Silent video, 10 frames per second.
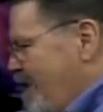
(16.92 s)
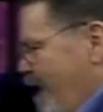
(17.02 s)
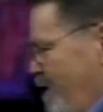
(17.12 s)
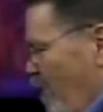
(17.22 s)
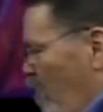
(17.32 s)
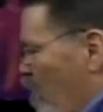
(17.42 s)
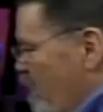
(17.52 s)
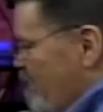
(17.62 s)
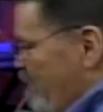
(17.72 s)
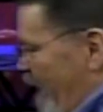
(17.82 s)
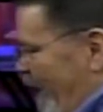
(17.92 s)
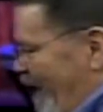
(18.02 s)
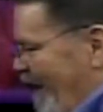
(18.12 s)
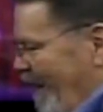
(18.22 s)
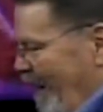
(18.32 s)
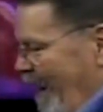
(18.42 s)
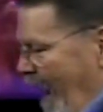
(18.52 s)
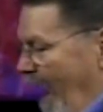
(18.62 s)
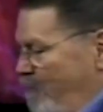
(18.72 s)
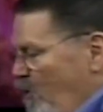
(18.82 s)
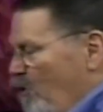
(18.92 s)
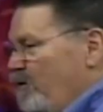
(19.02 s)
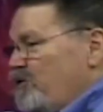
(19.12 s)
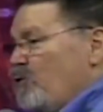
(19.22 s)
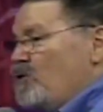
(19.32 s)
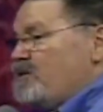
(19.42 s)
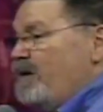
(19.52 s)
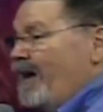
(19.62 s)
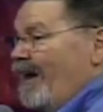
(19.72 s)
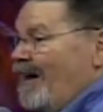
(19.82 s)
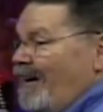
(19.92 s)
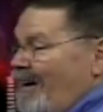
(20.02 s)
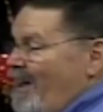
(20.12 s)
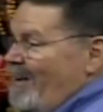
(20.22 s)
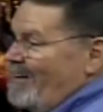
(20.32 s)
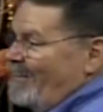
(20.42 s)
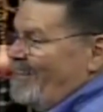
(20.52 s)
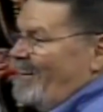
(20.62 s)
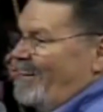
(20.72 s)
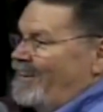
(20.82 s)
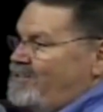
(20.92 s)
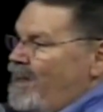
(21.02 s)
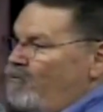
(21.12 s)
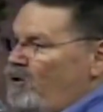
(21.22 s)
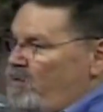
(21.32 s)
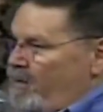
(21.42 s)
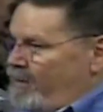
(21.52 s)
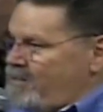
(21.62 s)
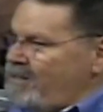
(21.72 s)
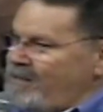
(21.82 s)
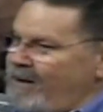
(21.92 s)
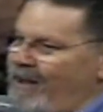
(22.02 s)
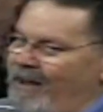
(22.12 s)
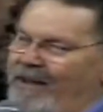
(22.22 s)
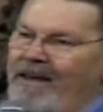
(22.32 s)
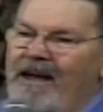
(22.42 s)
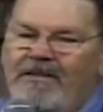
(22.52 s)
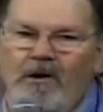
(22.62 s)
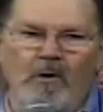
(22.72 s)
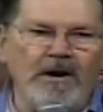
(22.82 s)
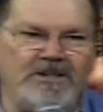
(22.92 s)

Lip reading: the day the Lord has made. I'm going to rejoice and be glad in it. Say it with me. This is the day the Lord